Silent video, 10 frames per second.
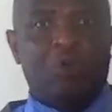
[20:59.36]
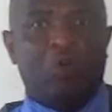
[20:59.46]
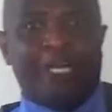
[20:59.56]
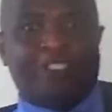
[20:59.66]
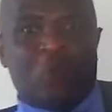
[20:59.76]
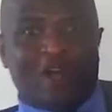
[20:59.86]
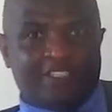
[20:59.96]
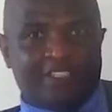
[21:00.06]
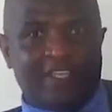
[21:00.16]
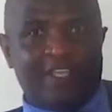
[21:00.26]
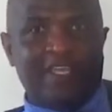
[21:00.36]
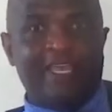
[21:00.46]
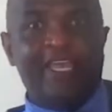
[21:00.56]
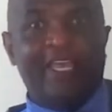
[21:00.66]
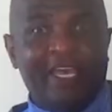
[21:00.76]
What was
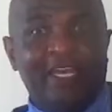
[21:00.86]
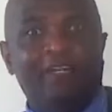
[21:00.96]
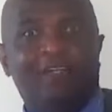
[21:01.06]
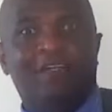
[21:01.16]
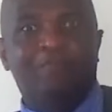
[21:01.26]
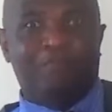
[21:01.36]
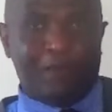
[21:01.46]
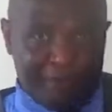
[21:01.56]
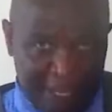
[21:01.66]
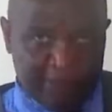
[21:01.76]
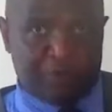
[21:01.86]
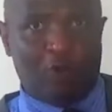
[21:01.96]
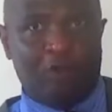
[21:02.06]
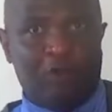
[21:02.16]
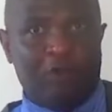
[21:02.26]
hell prepared
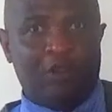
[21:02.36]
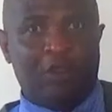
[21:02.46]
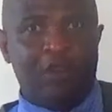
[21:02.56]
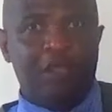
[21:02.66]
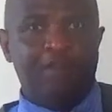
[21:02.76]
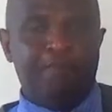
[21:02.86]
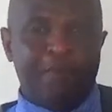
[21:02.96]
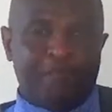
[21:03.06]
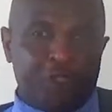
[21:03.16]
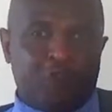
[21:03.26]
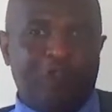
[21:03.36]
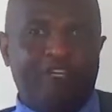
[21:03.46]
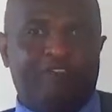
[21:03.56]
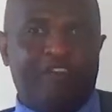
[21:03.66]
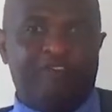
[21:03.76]
for? Matthew
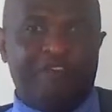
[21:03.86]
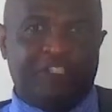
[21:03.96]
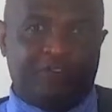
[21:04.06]
25 verse